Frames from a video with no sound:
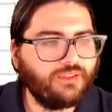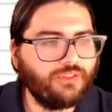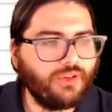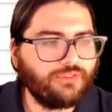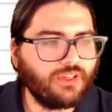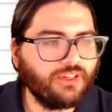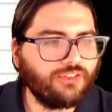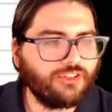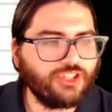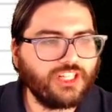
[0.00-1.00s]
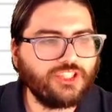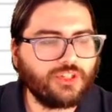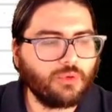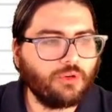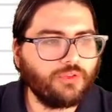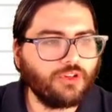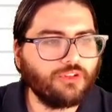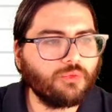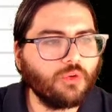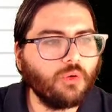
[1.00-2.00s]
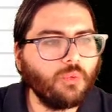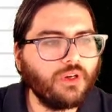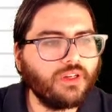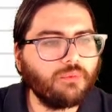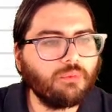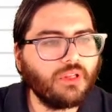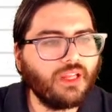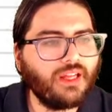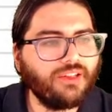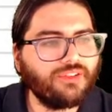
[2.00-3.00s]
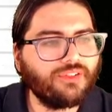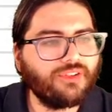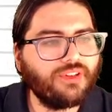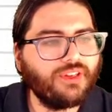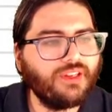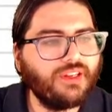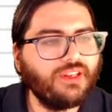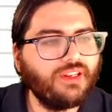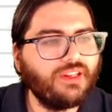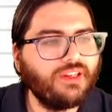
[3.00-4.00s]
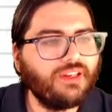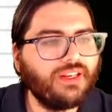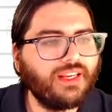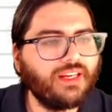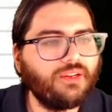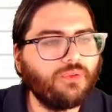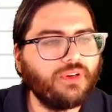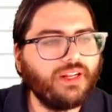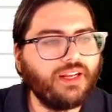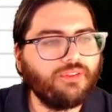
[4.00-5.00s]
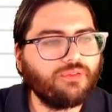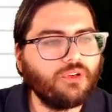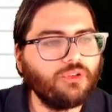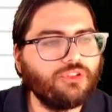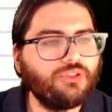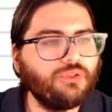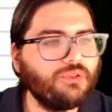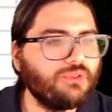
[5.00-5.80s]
You have to list the changing row first. Row 1 plus -1/2 row 2.